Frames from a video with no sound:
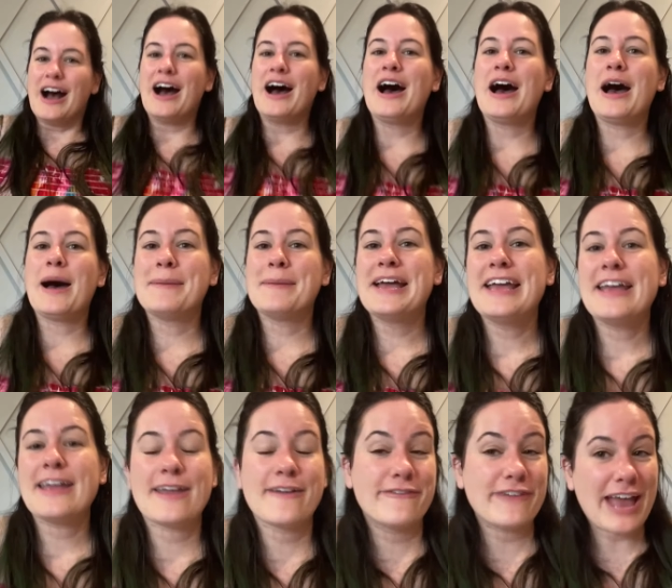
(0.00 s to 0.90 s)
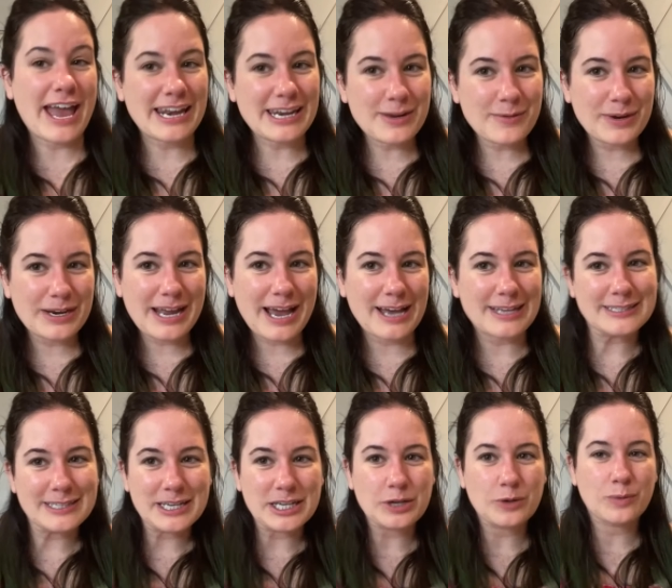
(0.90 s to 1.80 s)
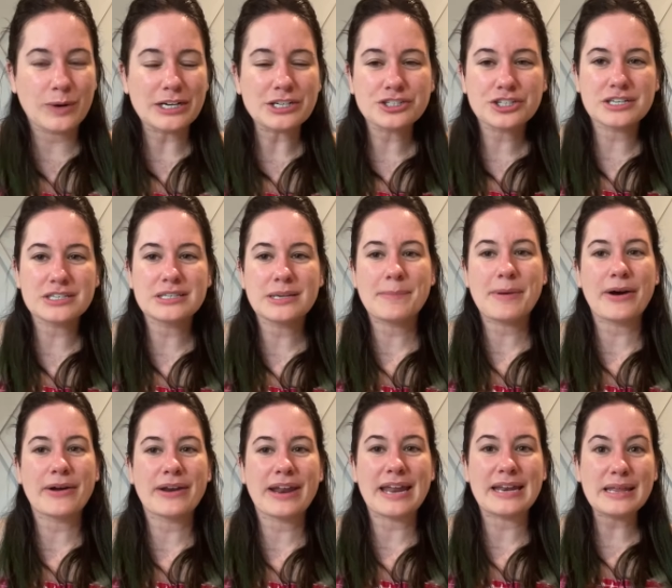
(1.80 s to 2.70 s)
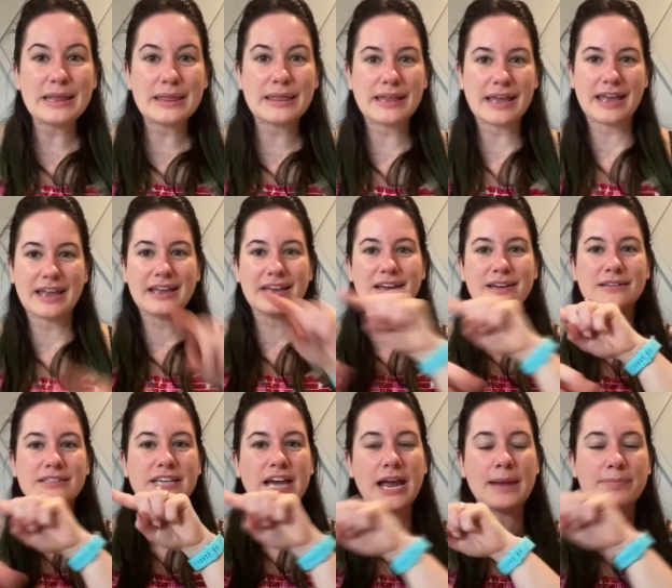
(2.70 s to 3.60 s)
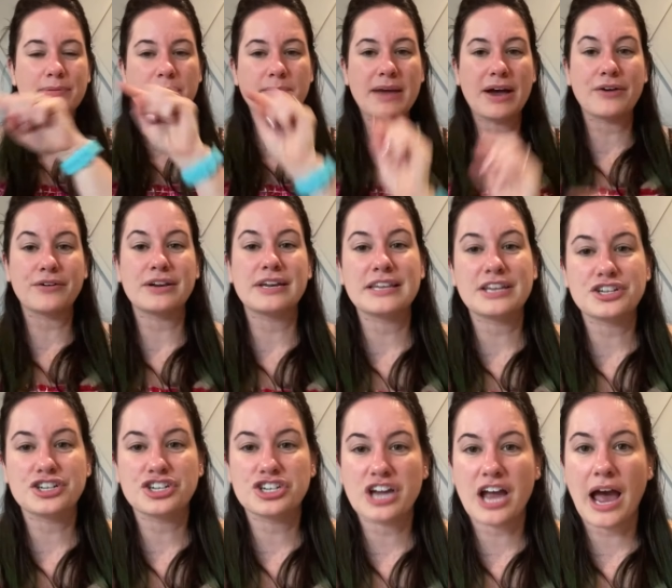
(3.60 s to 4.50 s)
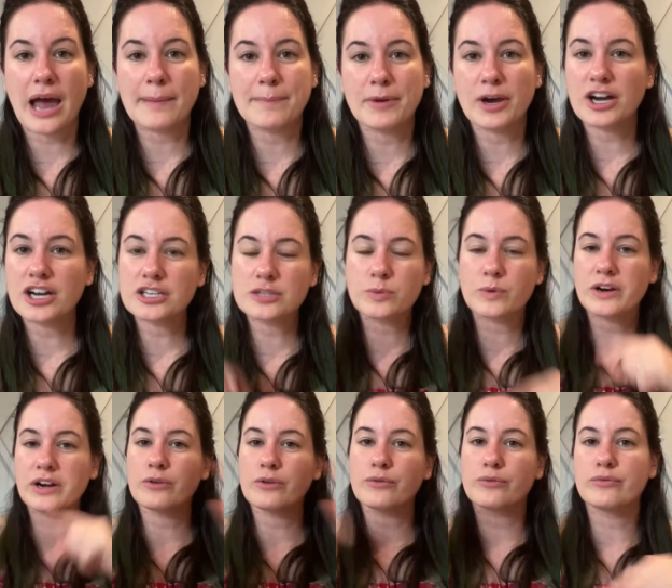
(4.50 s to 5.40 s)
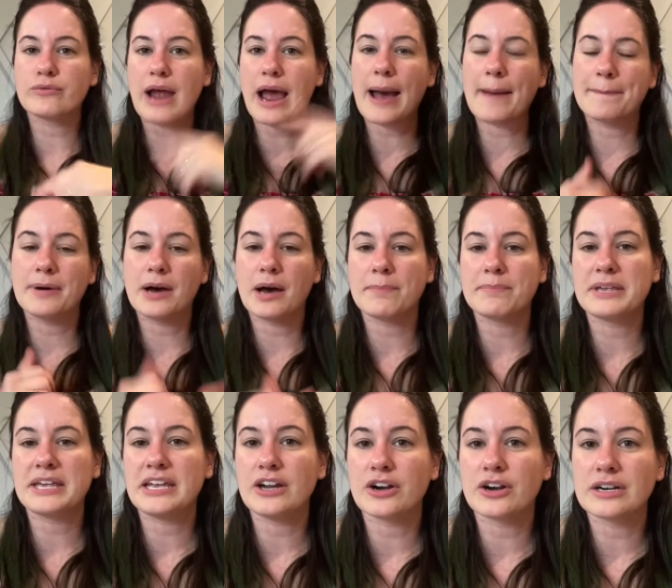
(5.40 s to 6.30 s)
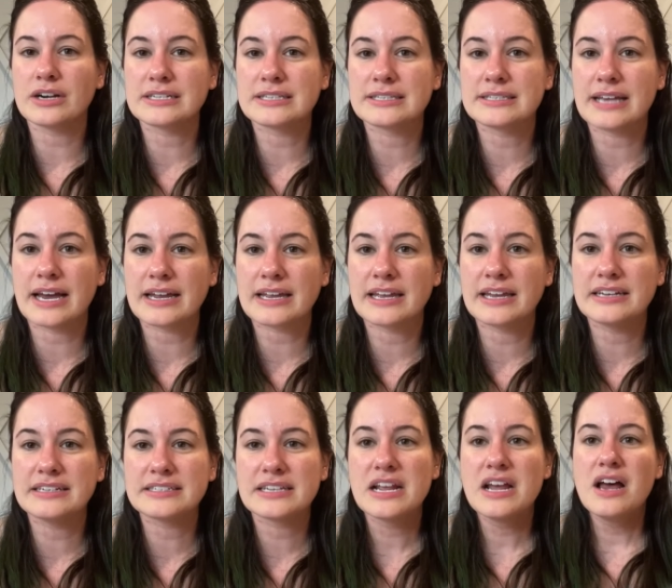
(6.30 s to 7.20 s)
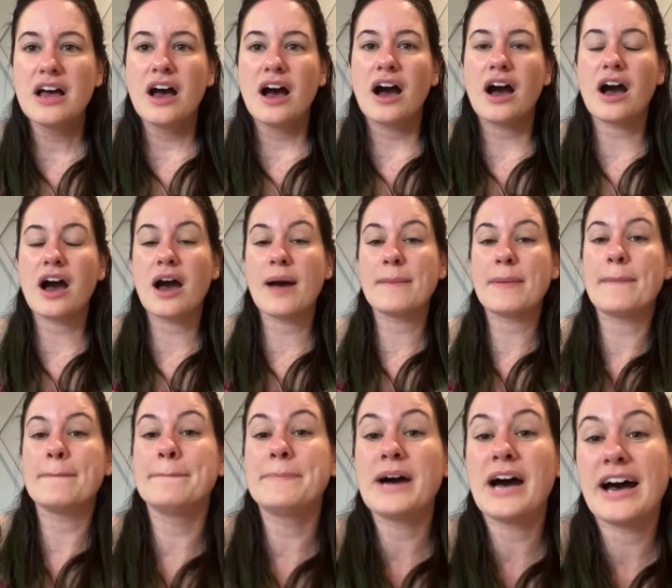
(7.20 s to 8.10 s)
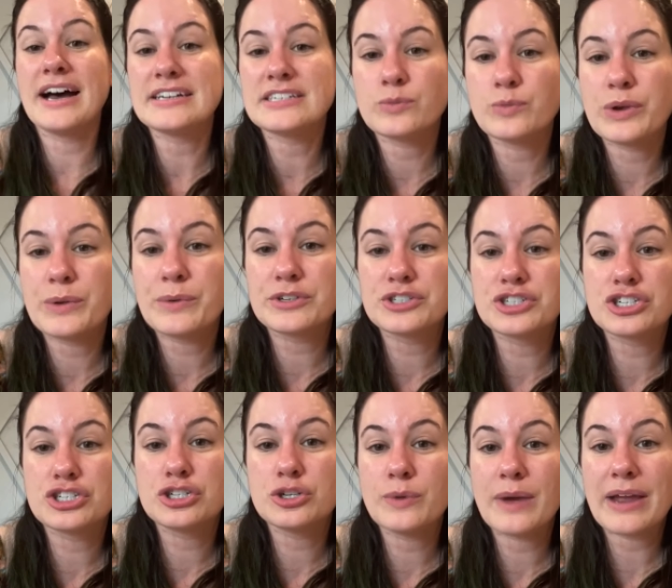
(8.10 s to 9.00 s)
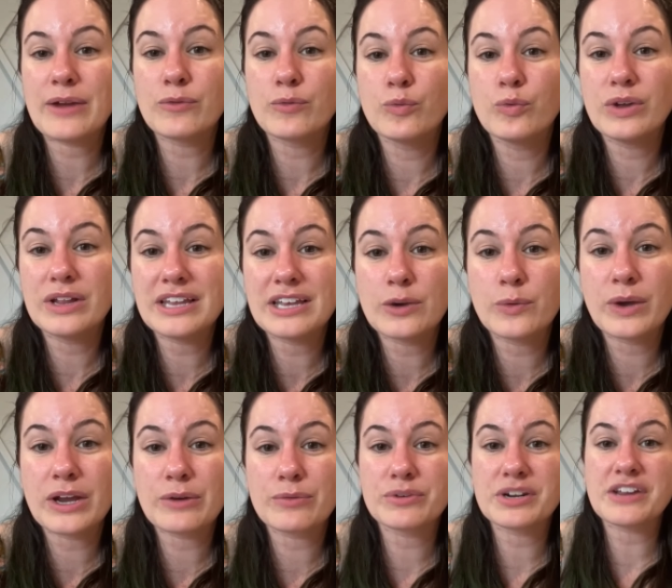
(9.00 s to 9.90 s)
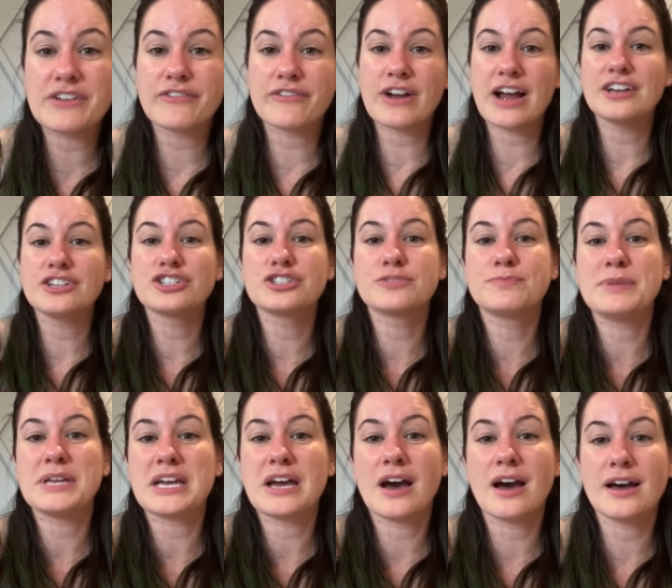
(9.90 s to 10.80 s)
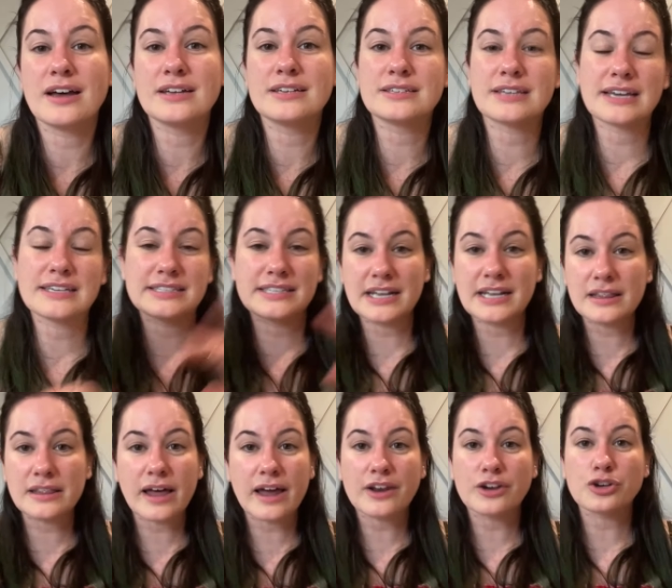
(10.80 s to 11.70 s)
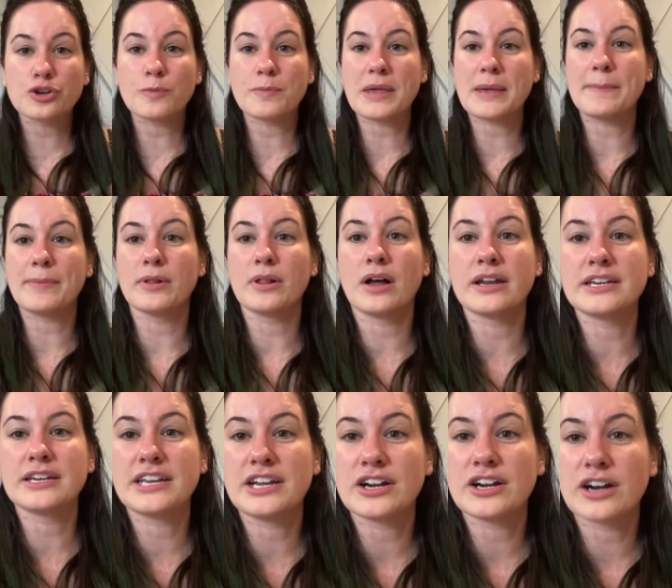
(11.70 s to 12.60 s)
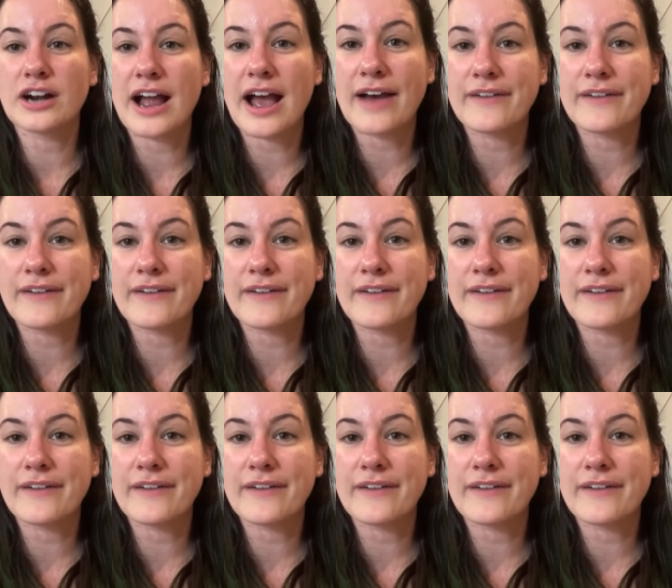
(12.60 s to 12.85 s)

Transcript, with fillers: um, if anyone has any questions about anything, type them out in the chat box. We're going to wrap up here in a second, um, but we will just do a really quick refresh because I see a lot of new people on here